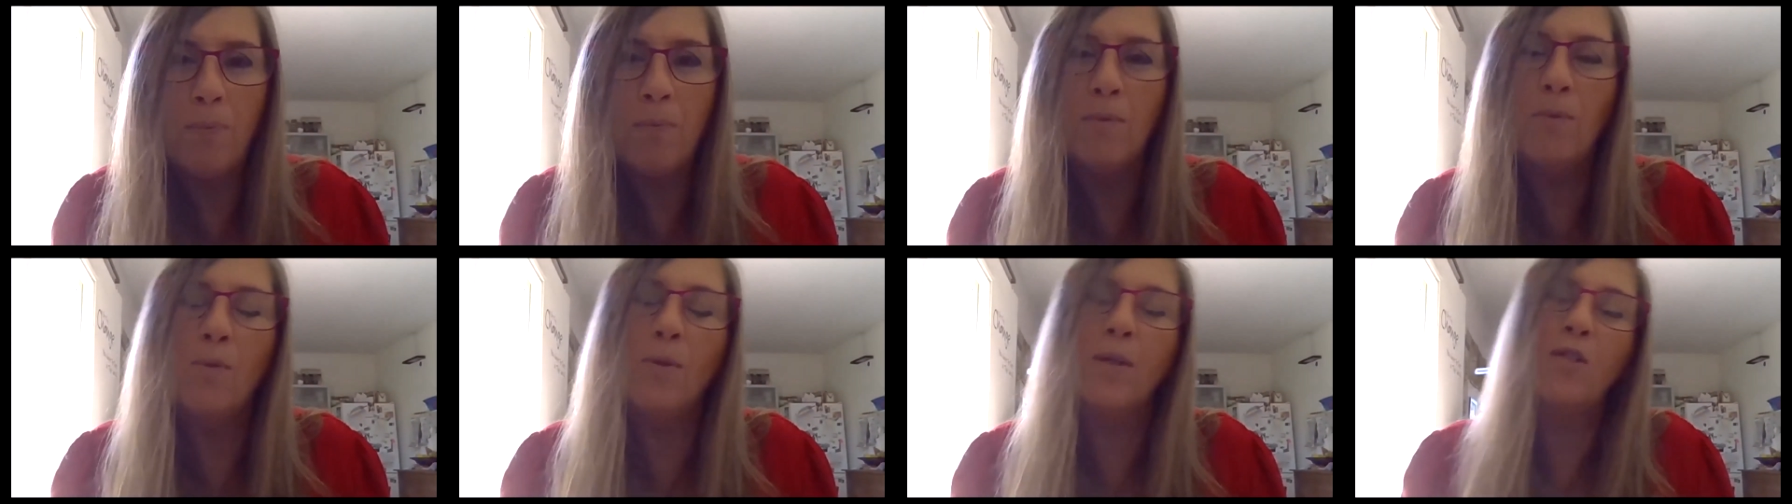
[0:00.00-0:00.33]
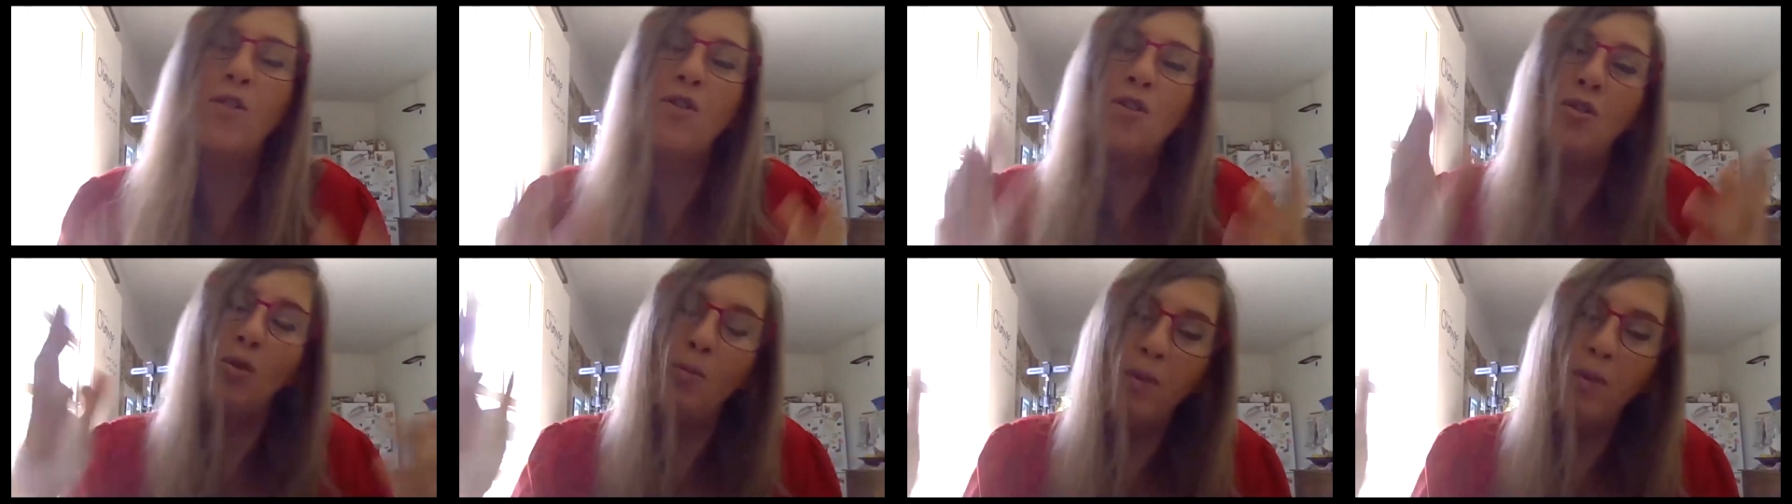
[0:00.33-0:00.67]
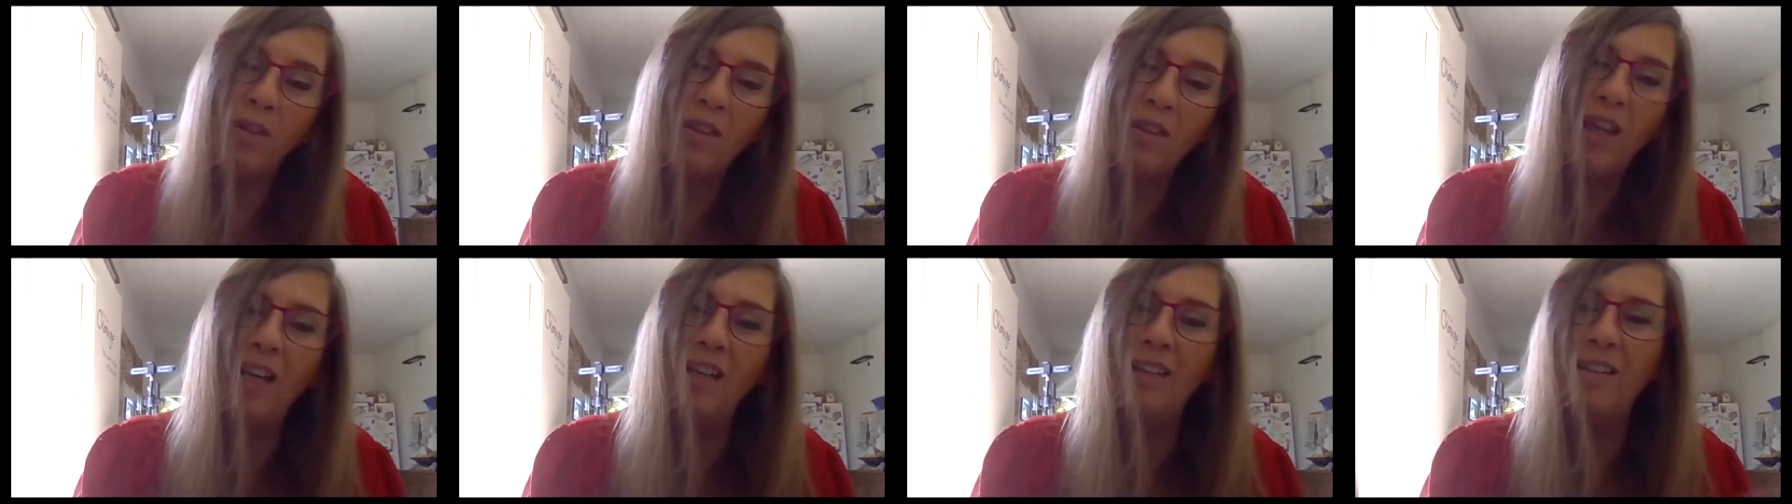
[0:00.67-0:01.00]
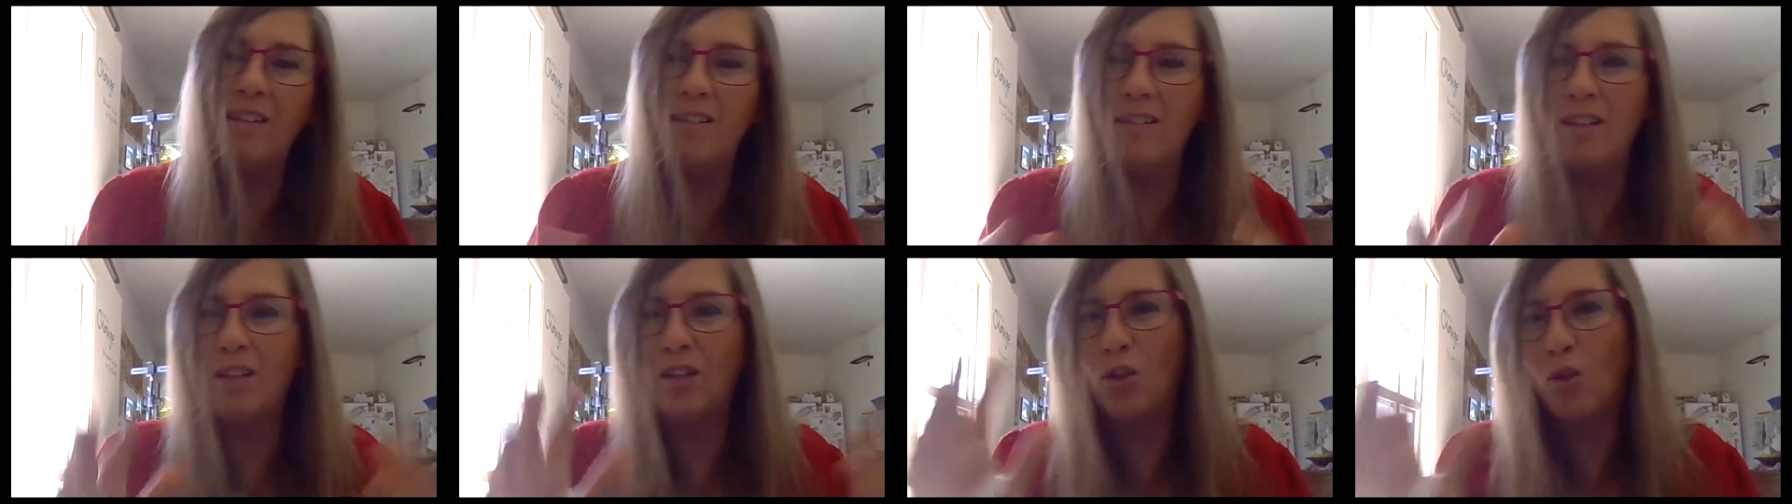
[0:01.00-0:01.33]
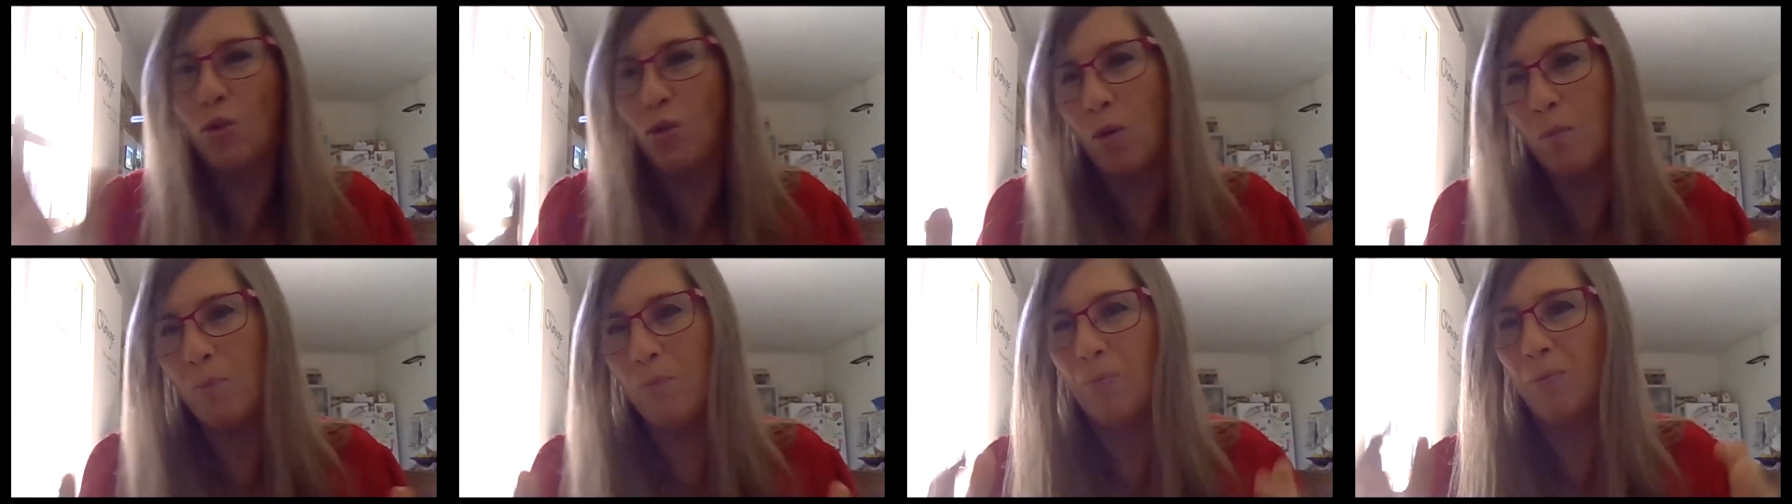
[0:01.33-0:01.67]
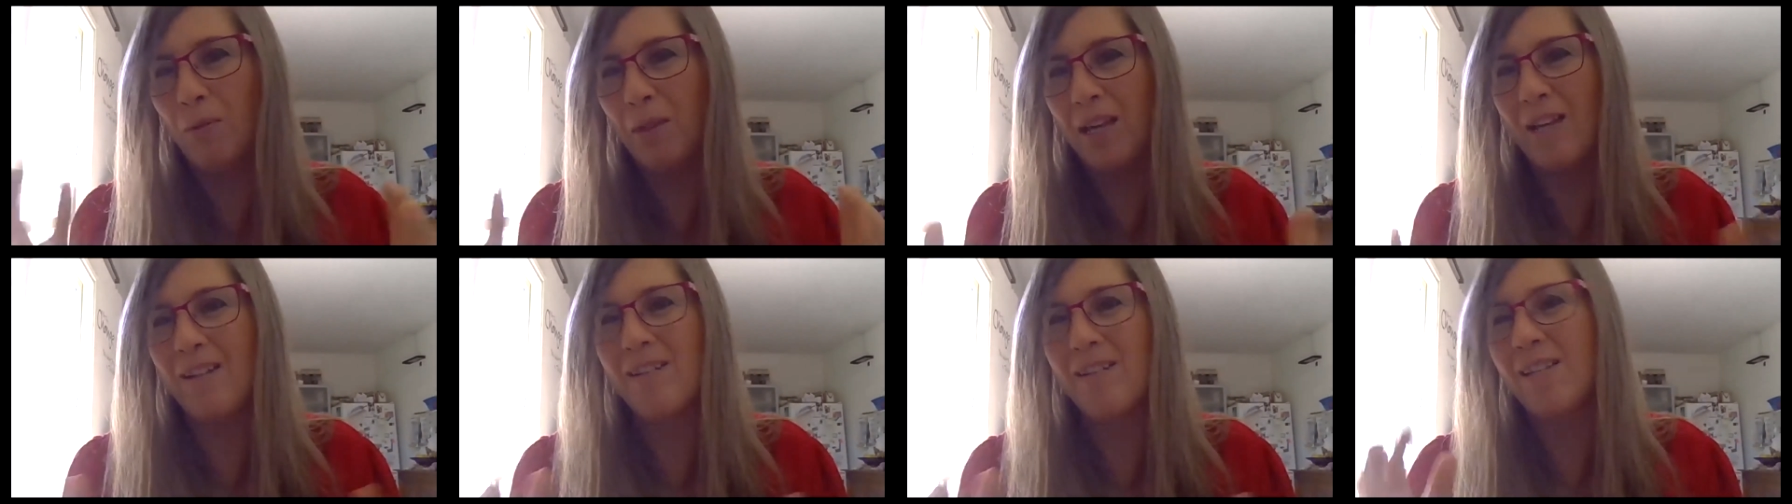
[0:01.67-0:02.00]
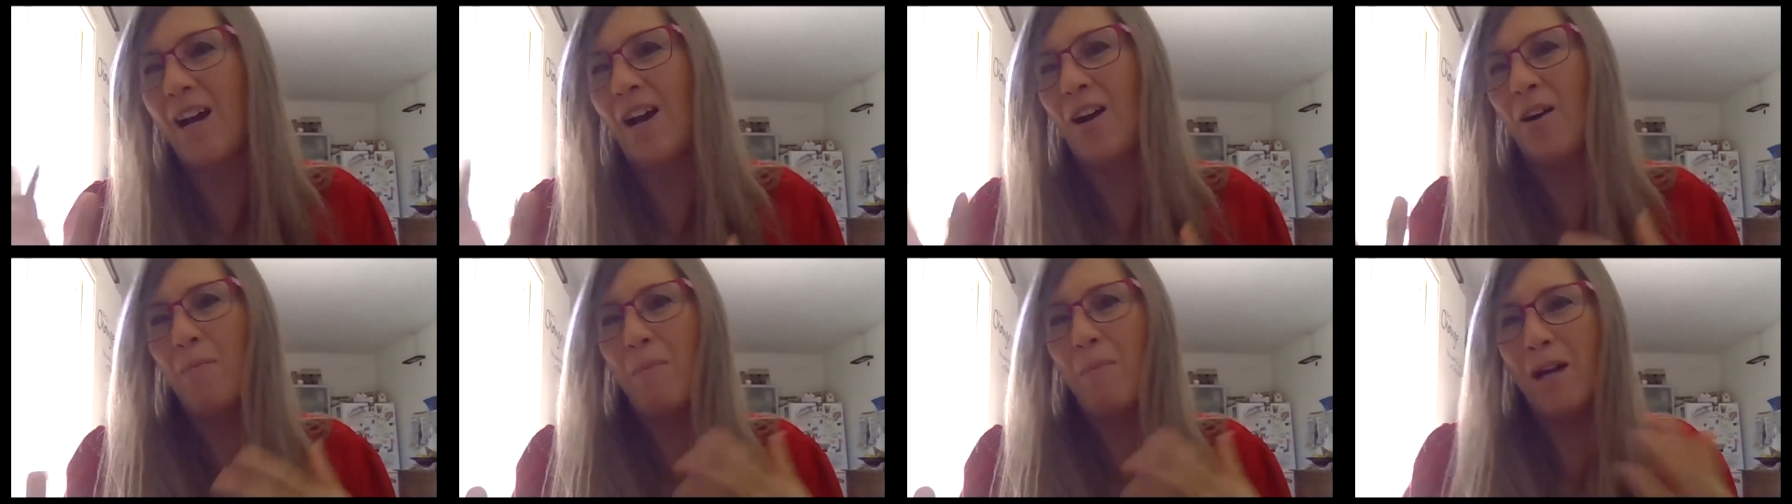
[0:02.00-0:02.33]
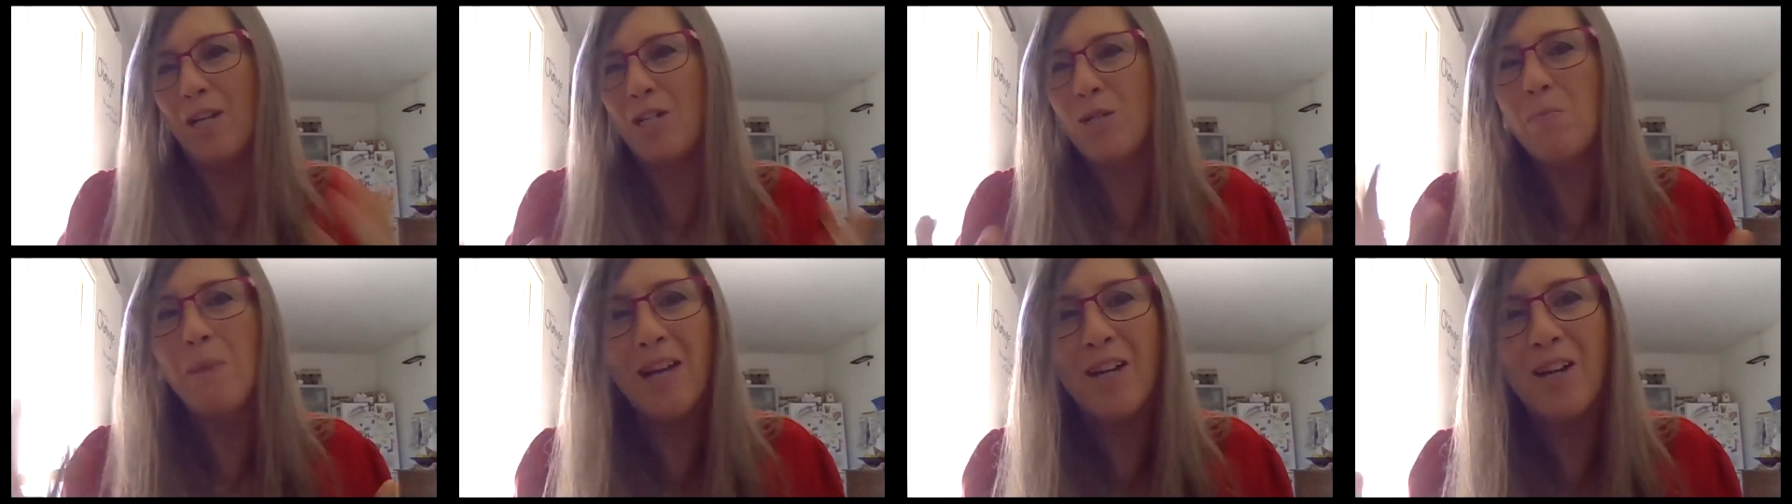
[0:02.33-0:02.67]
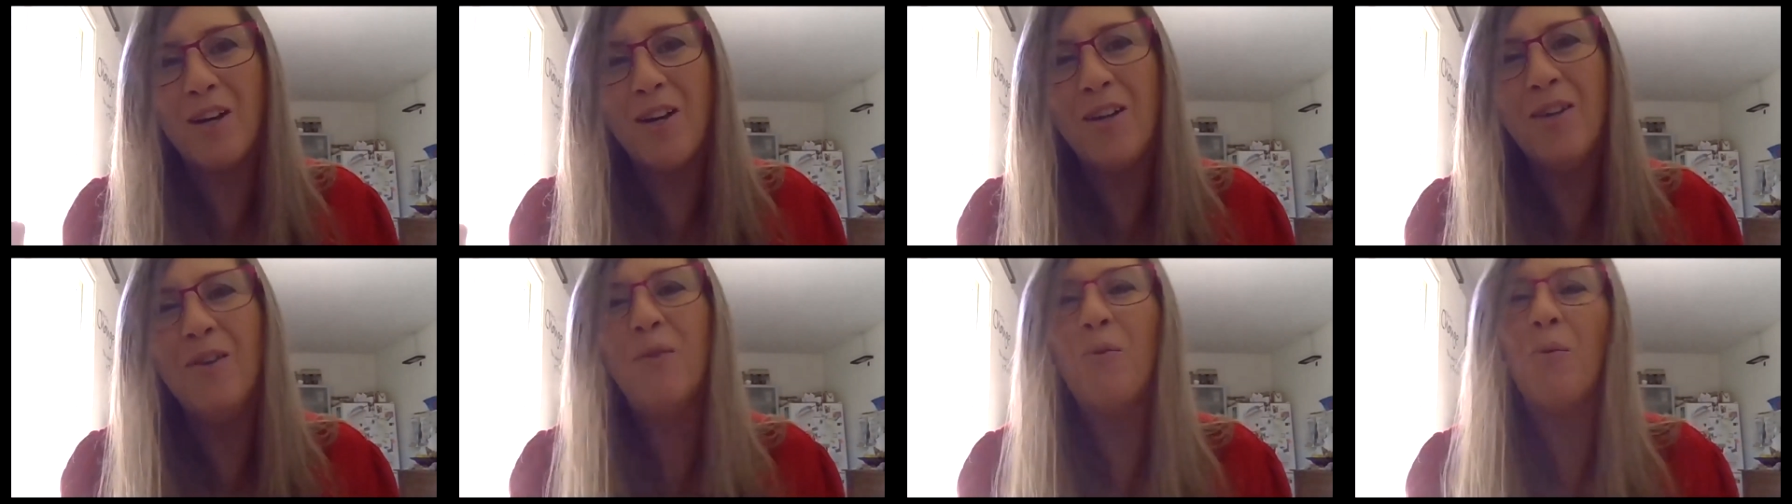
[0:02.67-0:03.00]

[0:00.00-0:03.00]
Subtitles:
which you would think that in Europe things are much better.